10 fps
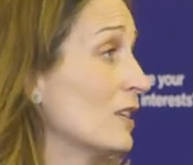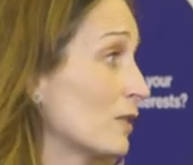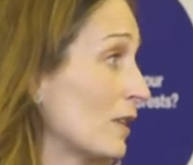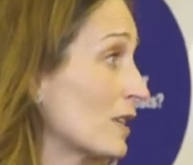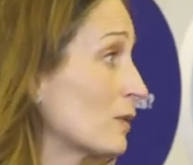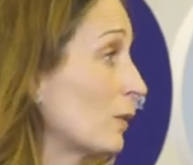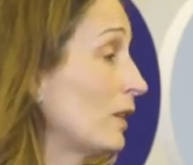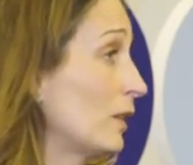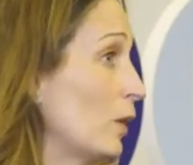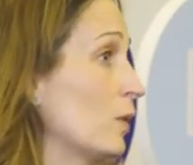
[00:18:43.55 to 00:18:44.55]
So that's
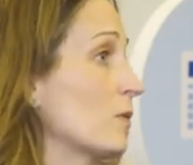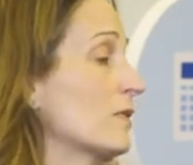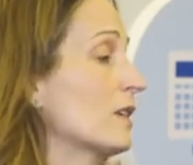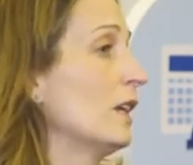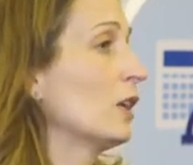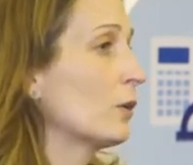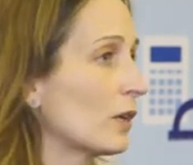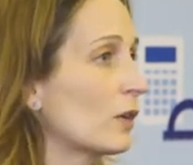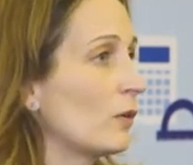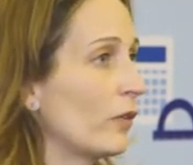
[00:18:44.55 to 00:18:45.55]
when those
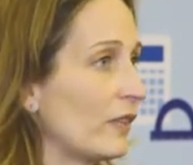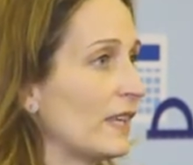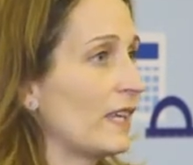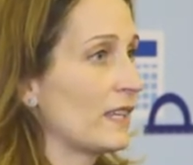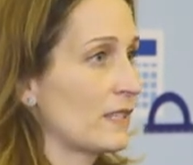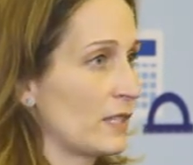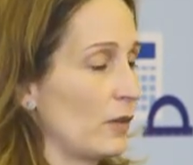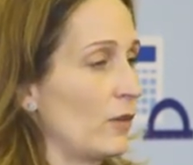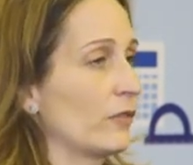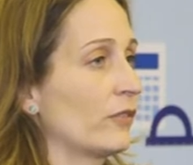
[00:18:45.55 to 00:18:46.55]
critical thinking
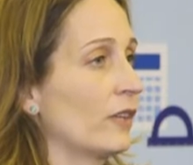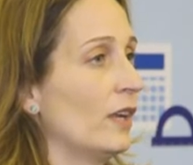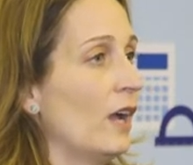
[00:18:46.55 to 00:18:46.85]
skills,